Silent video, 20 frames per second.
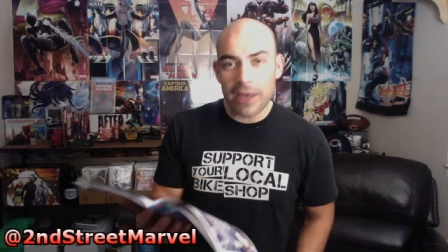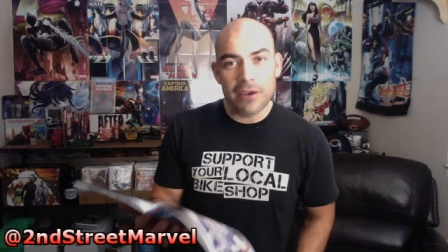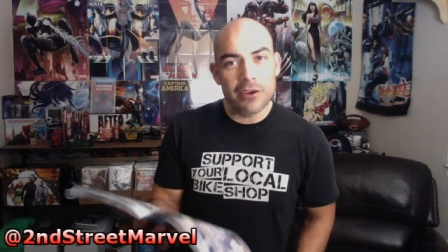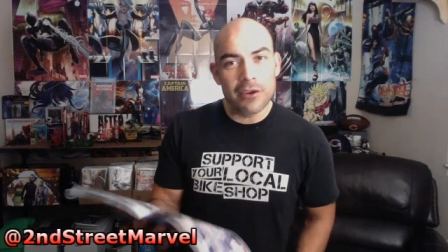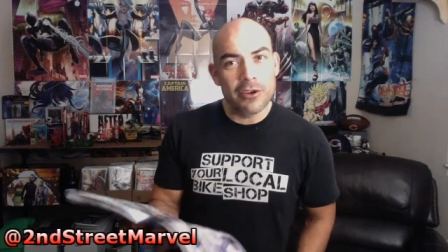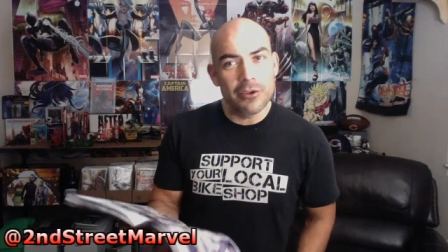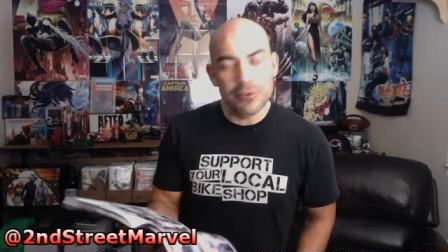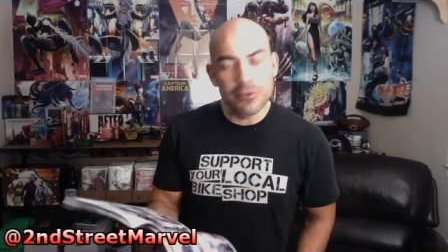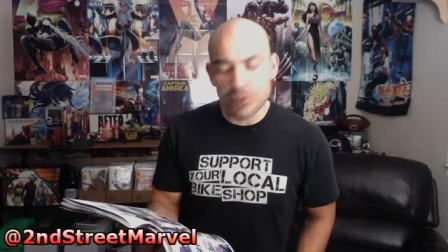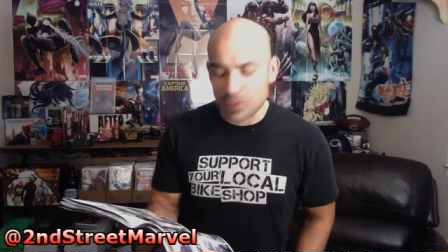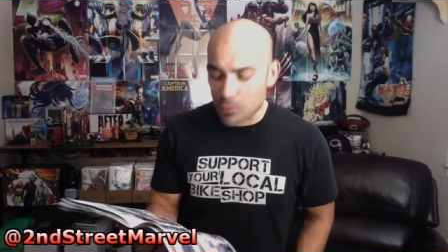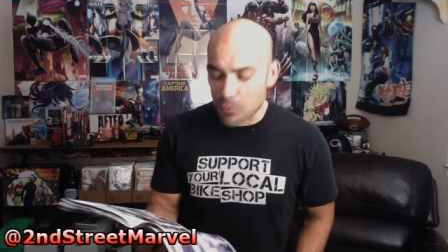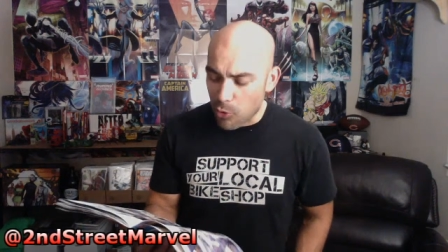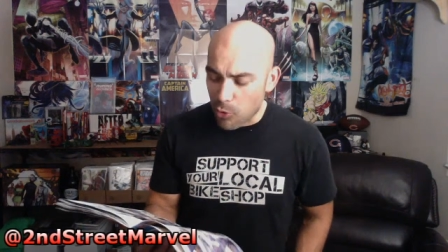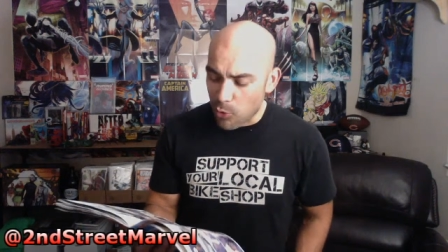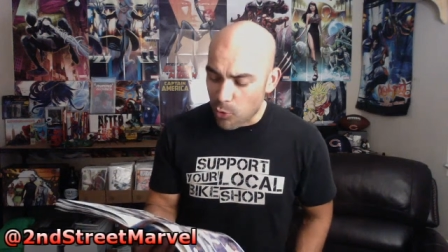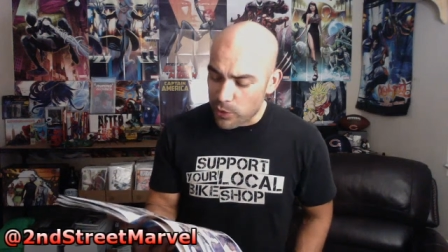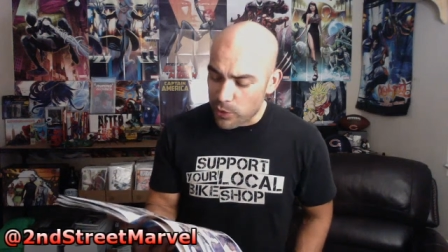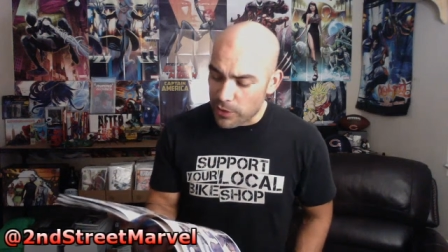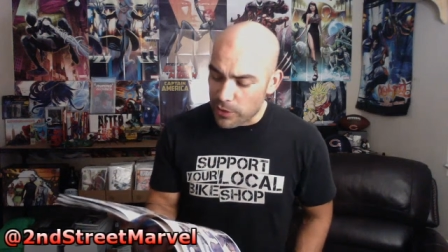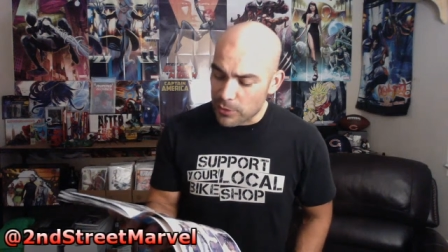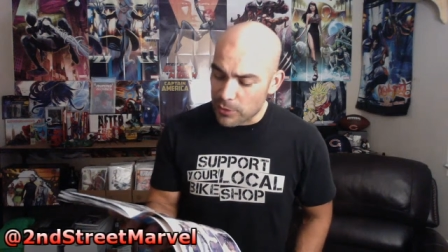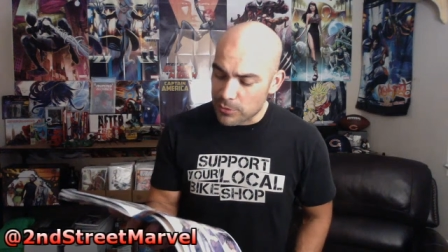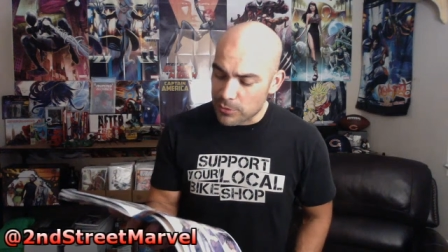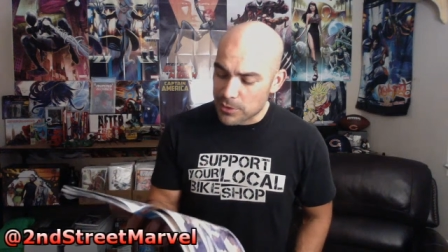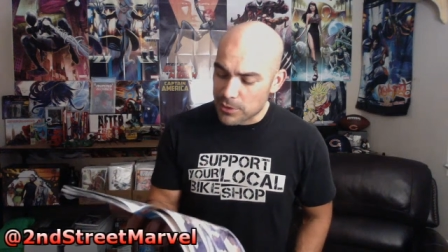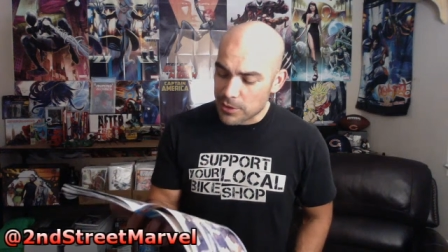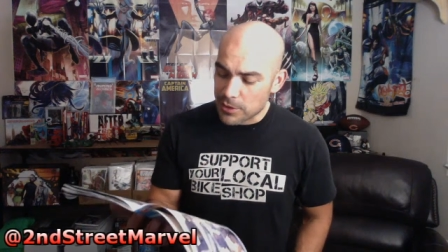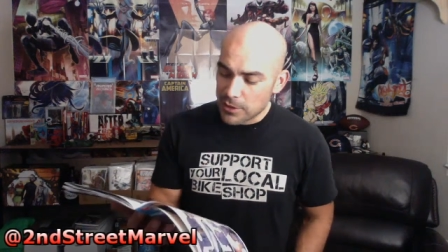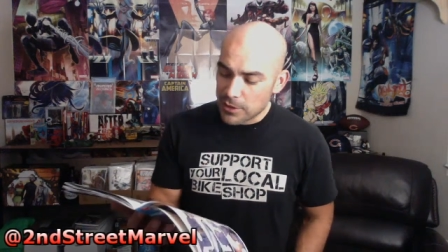news to more
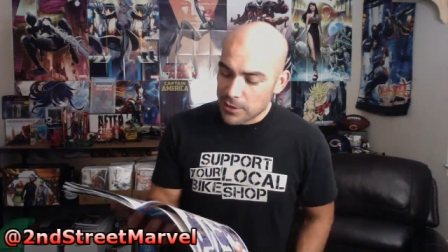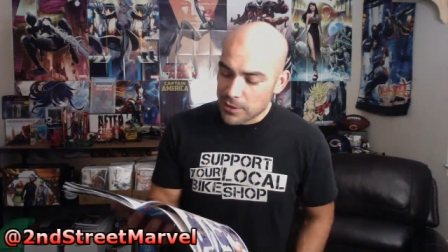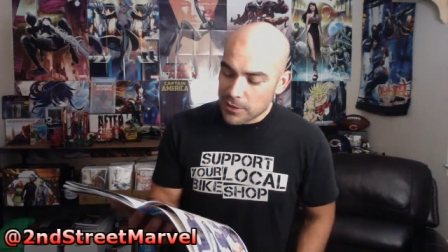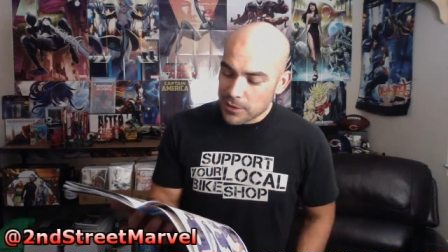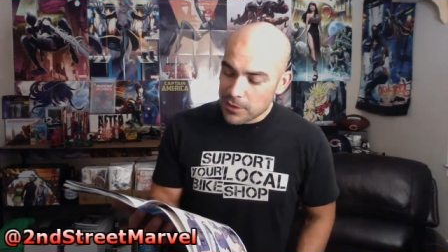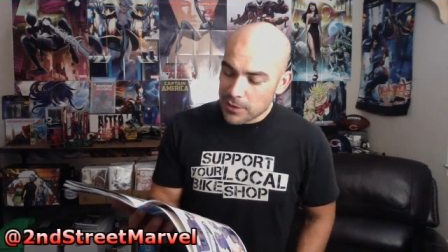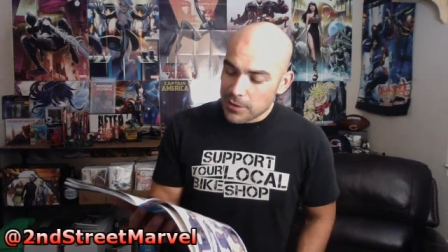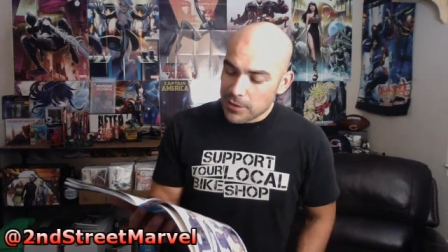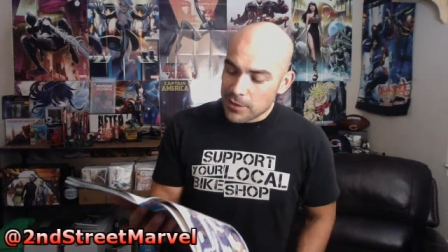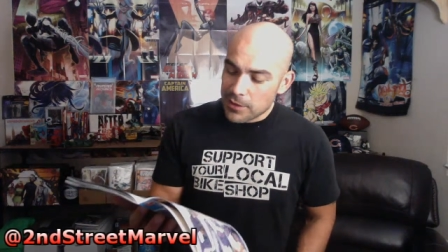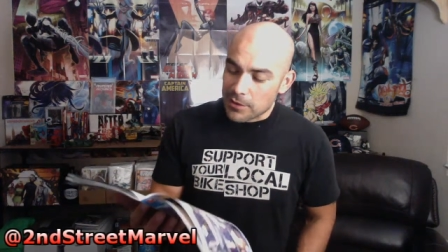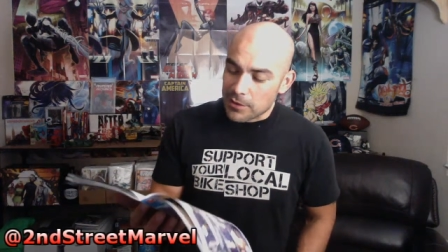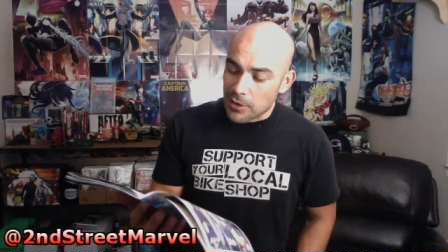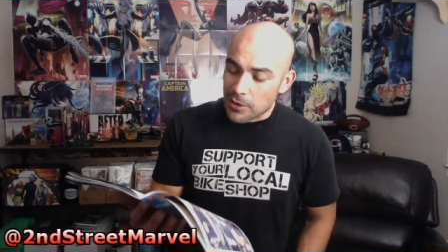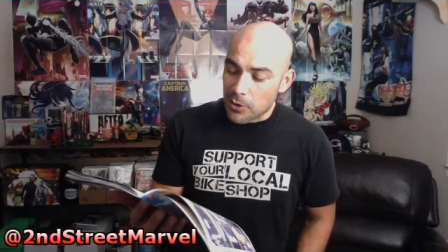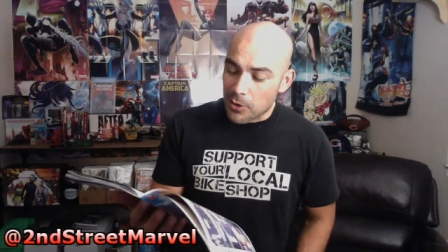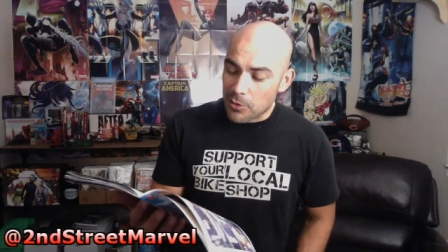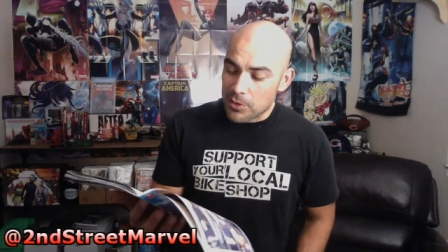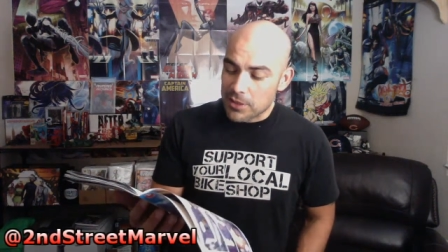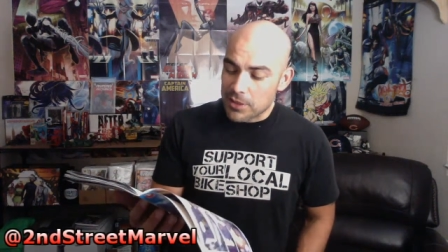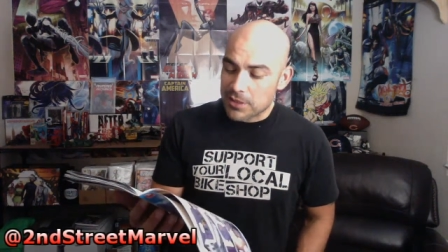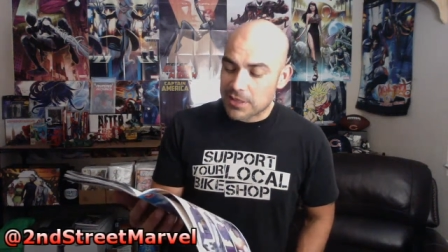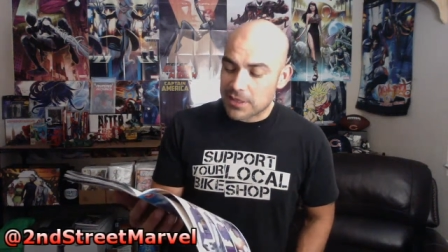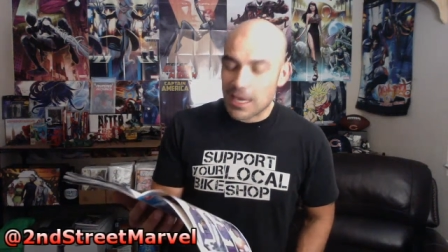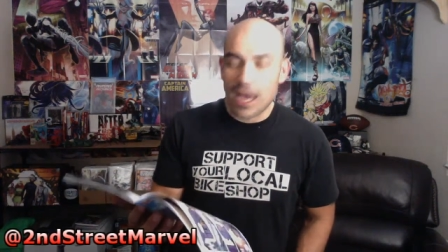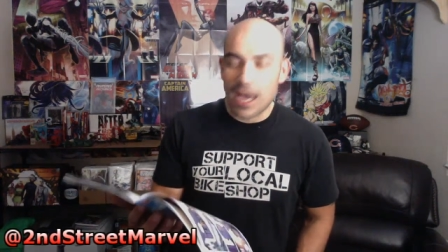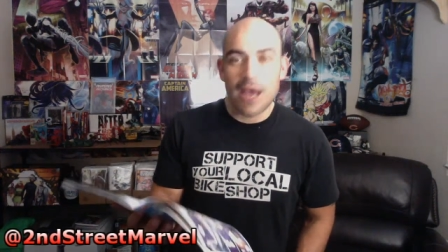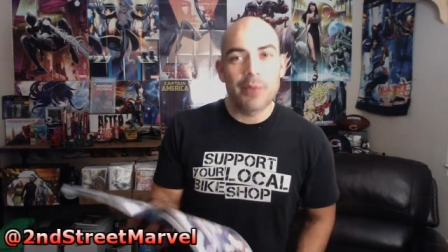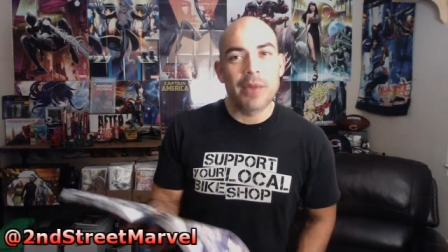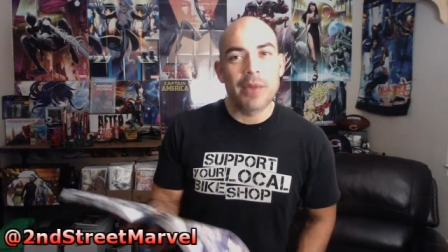widows? No, this
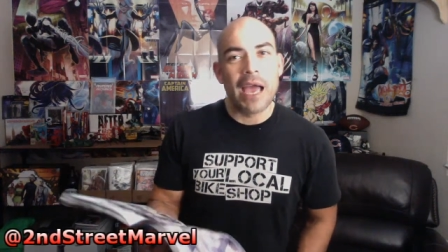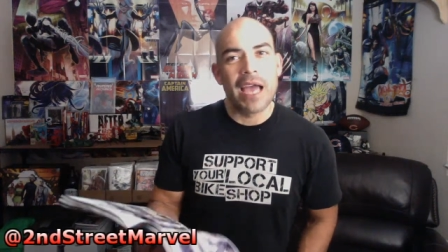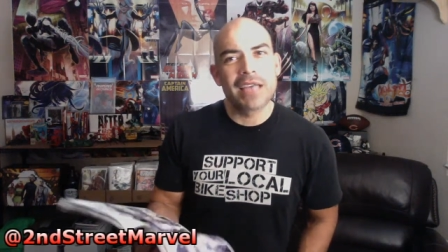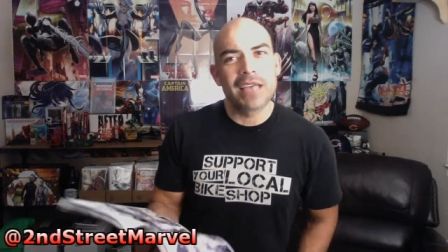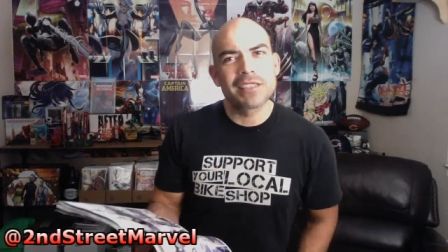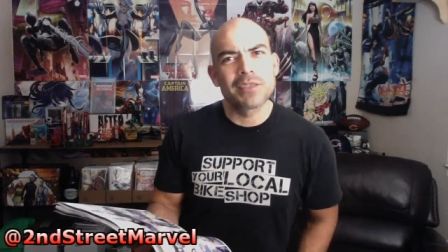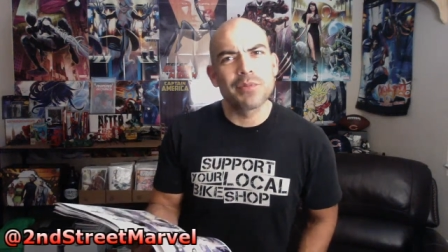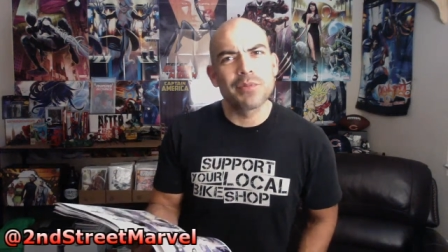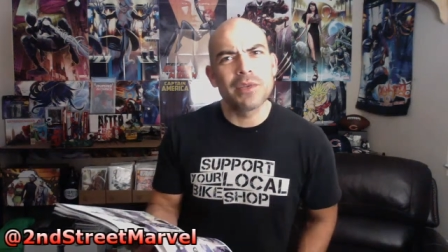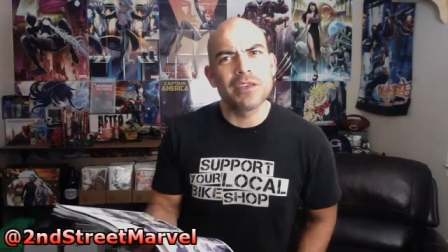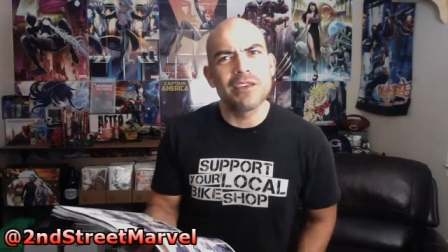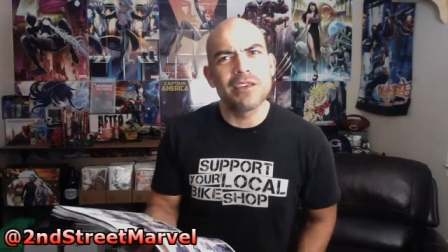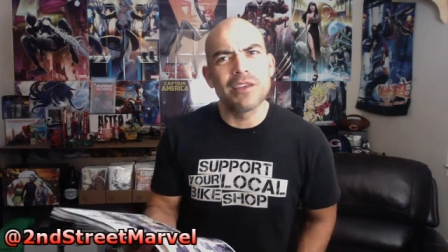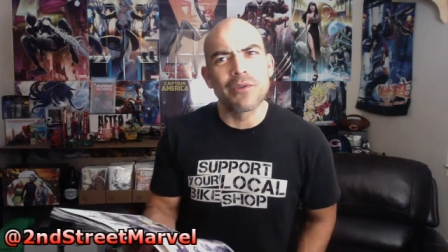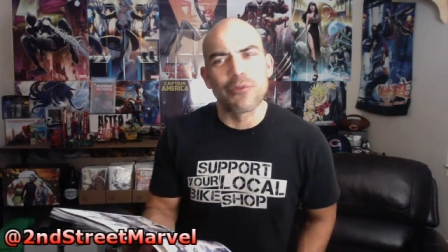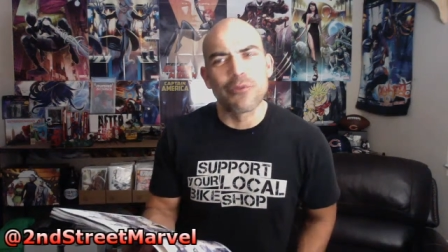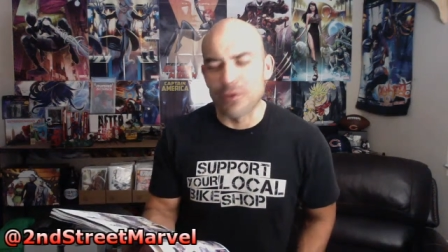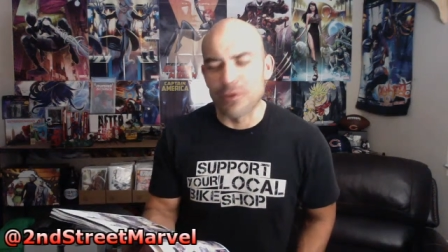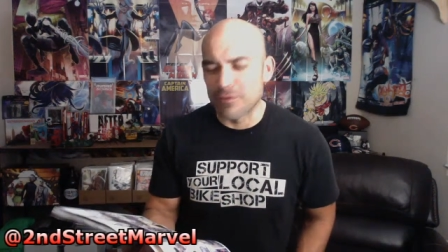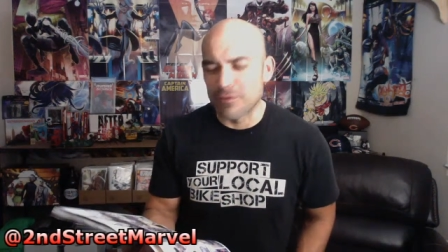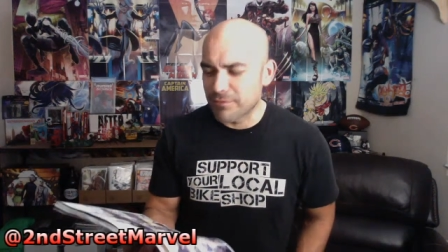time has to be different.